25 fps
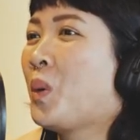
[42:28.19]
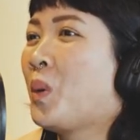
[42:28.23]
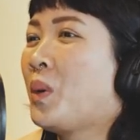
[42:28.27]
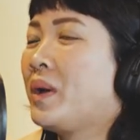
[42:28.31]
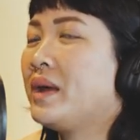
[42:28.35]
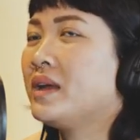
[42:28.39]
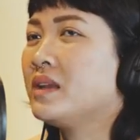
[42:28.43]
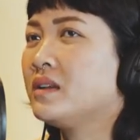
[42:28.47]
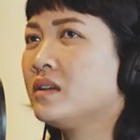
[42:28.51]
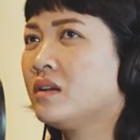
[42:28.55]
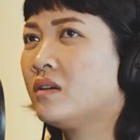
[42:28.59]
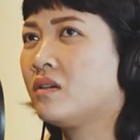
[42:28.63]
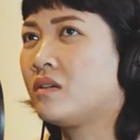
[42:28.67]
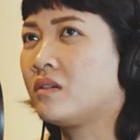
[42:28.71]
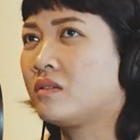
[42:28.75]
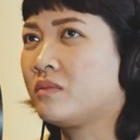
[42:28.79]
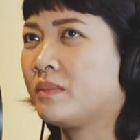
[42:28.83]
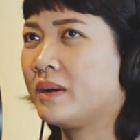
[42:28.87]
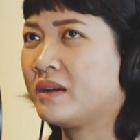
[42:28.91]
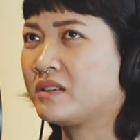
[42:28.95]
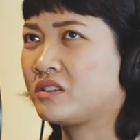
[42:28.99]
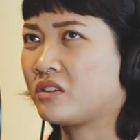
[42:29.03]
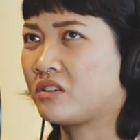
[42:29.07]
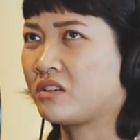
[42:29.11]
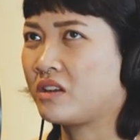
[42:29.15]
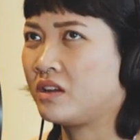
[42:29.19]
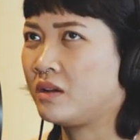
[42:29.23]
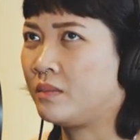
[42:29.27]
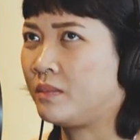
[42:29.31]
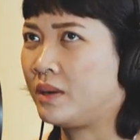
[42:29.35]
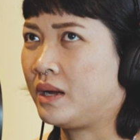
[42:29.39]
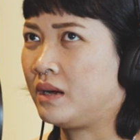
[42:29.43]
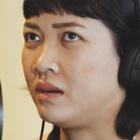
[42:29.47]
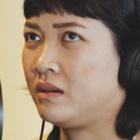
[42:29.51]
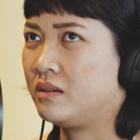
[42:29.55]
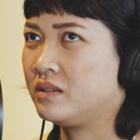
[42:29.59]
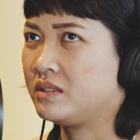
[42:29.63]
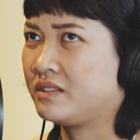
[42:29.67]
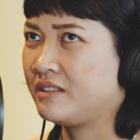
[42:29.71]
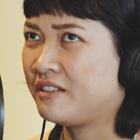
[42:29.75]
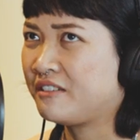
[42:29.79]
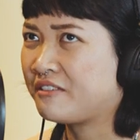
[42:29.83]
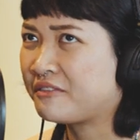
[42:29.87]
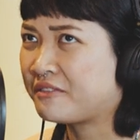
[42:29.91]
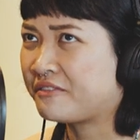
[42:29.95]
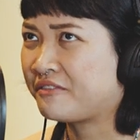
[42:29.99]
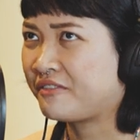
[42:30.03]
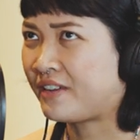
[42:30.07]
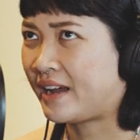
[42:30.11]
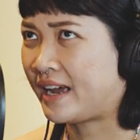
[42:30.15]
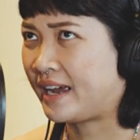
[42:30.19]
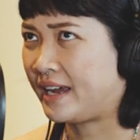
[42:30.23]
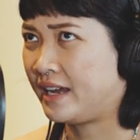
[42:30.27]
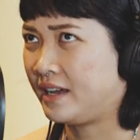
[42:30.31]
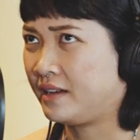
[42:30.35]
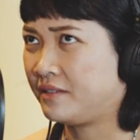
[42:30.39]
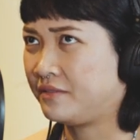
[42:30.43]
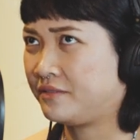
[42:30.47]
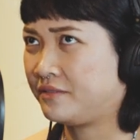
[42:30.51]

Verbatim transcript: Eh, no, what are you talking about? Number five.